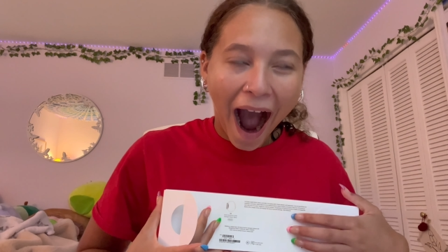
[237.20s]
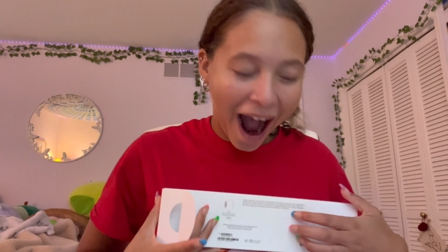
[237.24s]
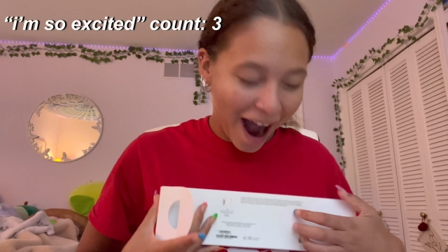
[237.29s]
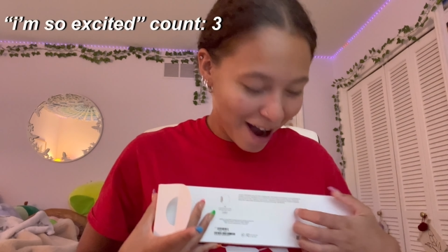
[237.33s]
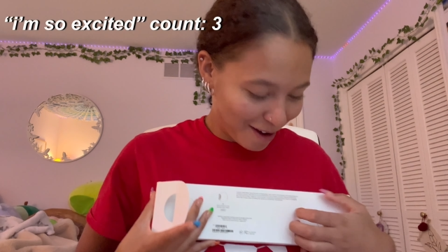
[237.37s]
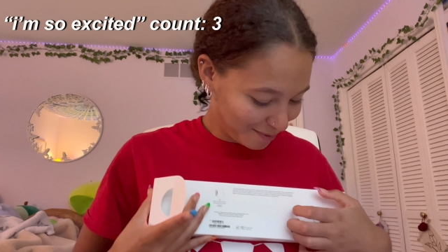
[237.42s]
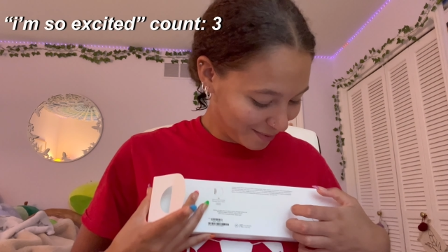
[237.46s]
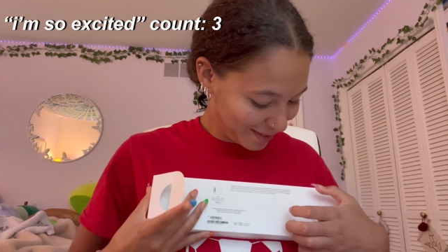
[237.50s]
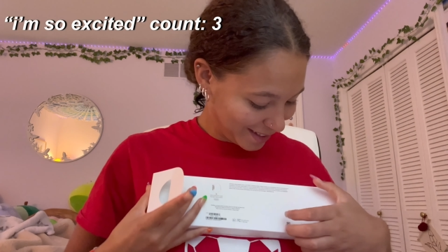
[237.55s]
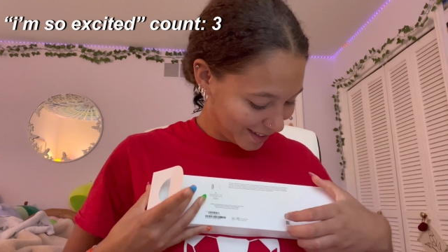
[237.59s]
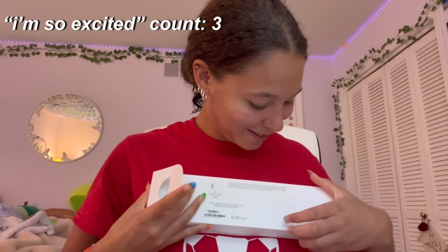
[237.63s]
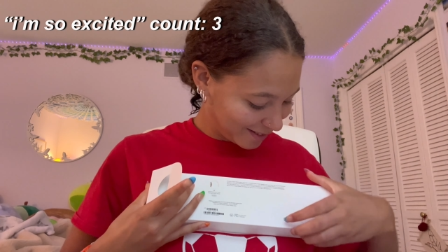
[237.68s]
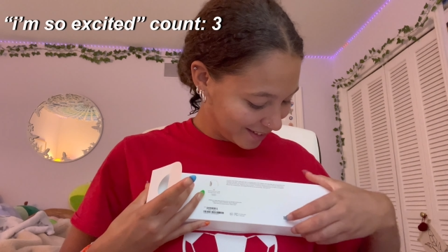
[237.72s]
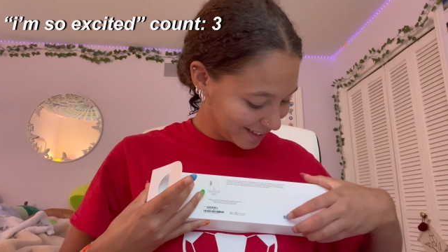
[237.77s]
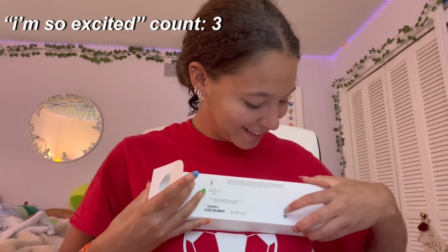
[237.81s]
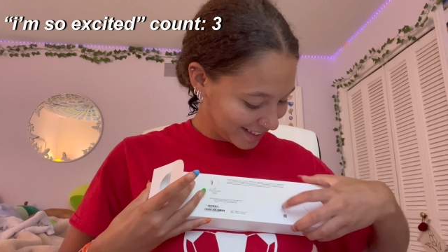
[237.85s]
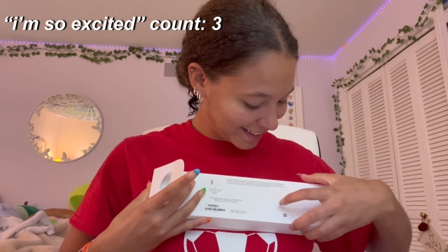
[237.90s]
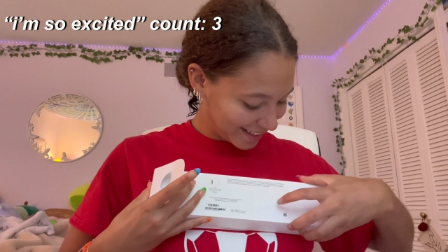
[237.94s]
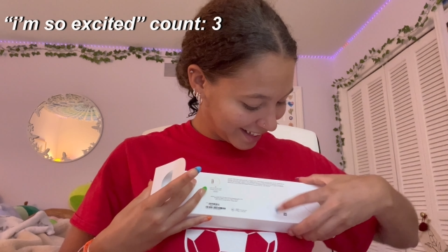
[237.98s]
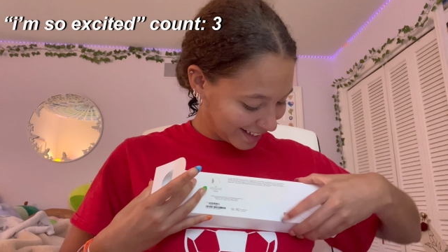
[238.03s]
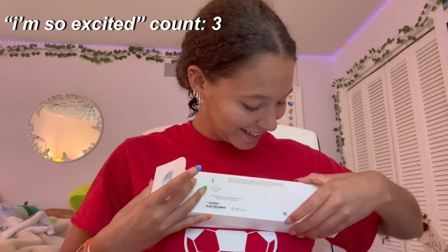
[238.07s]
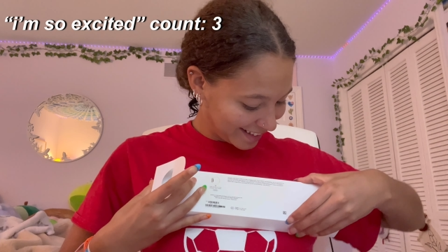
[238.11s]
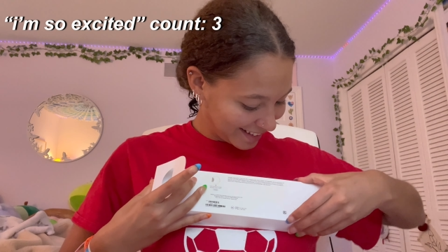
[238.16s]
I'm so
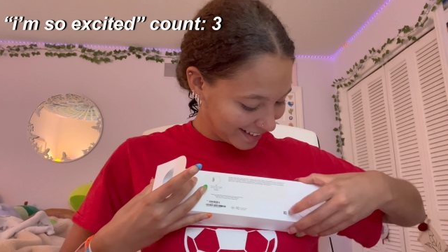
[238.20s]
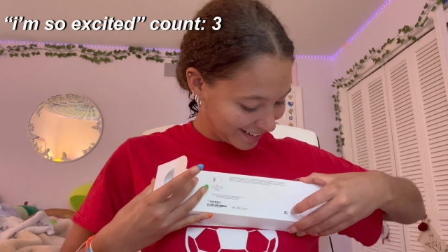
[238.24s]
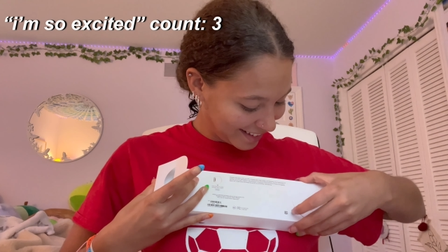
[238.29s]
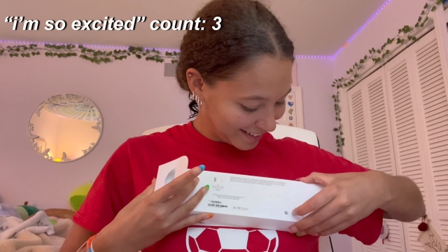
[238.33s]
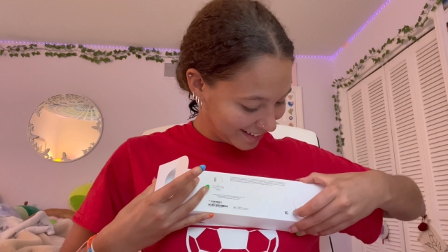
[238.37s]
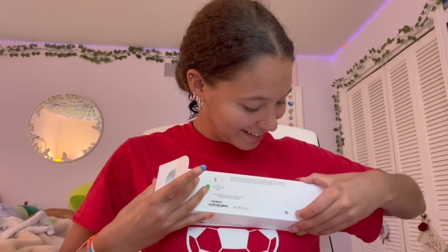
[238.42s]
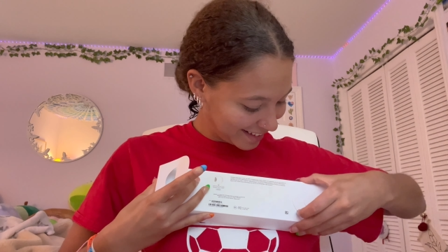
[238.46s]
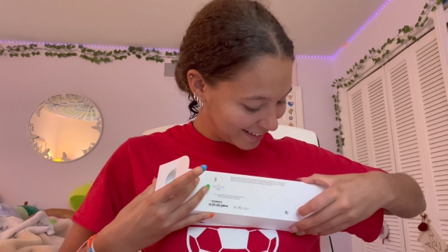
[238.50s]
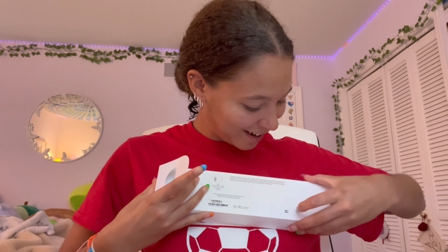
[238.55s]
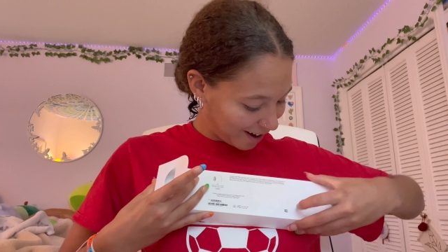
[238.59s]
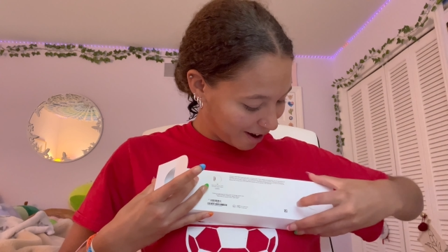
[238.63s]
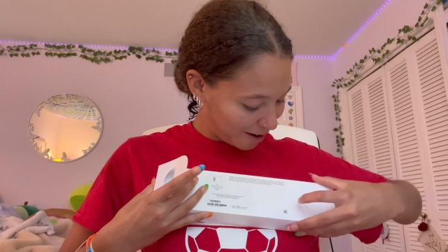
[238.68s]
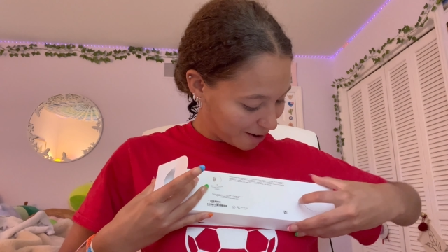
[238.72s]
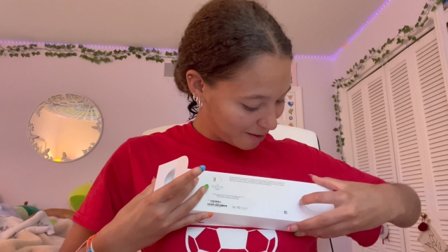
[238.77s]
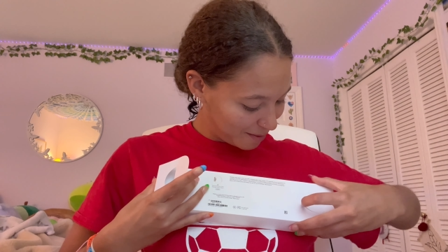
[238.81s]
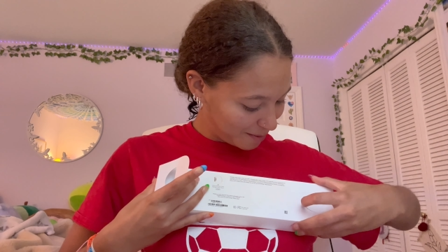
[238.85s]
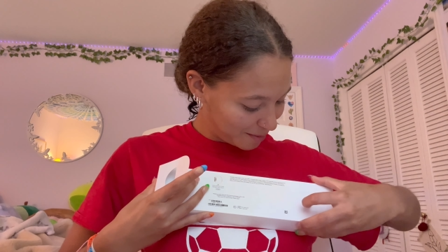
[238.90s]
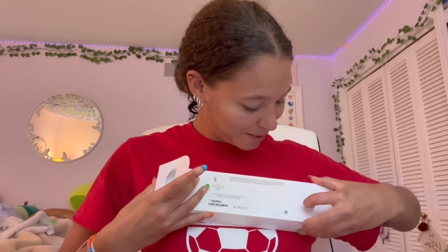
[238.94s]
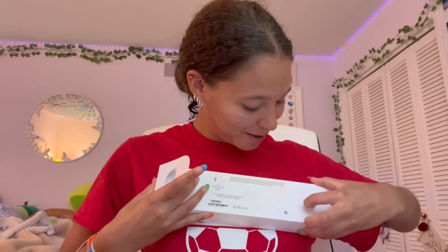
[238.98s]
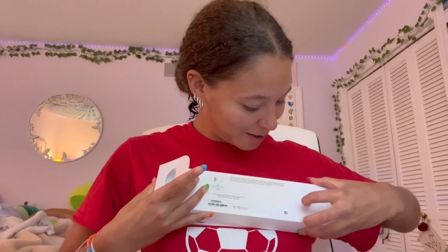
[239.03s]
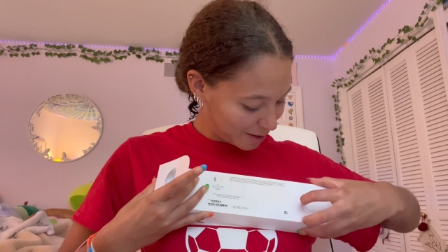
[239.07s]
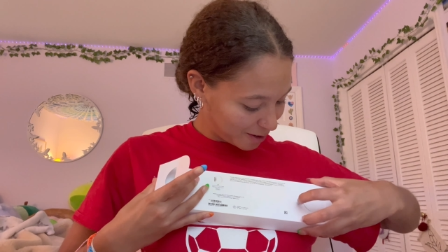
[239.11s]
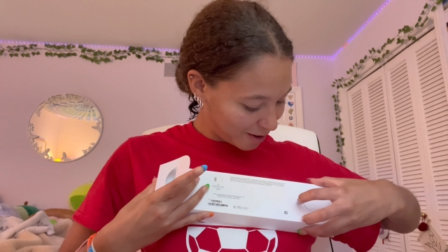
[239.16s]
excited. Stop. I'm
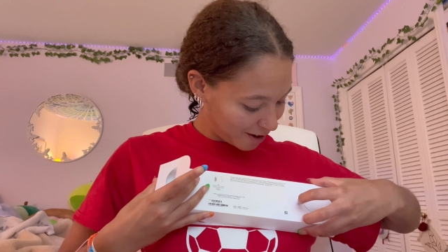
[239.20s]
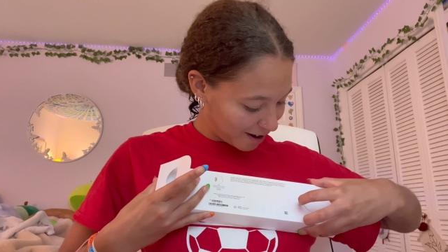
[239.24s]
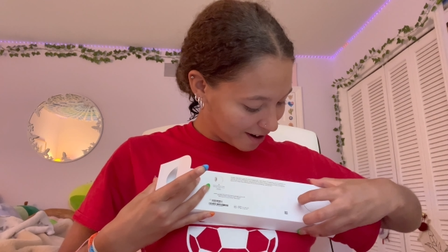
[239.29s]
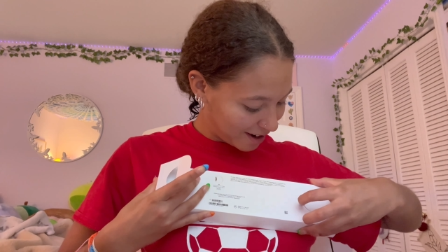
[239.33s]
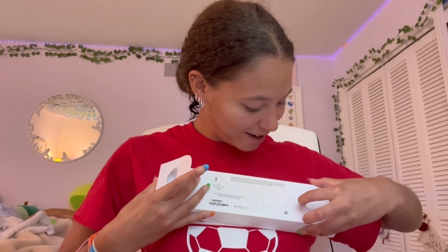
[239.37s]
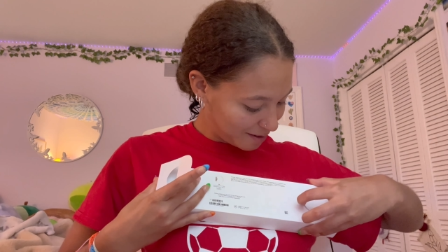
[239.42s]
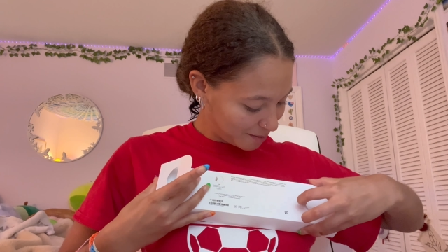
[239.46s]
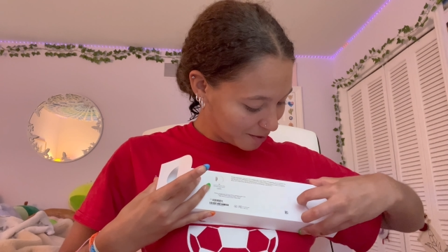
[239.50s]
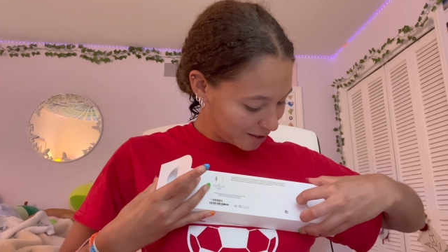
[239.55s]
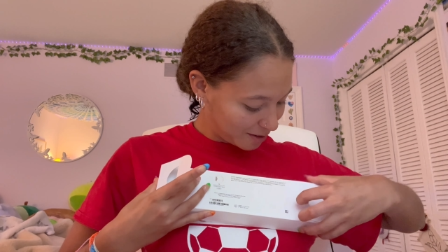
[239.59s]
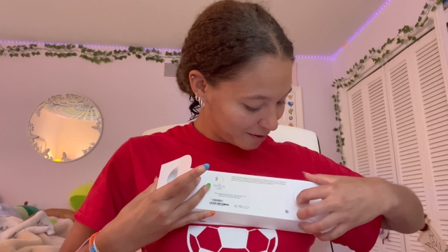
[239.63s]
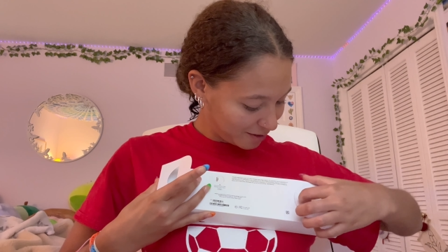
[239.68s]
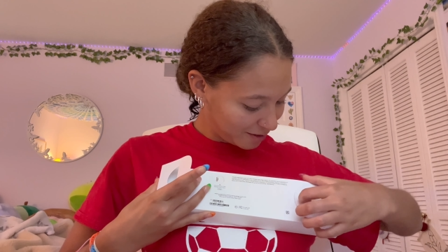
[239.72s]
gonna cry. I'm gonna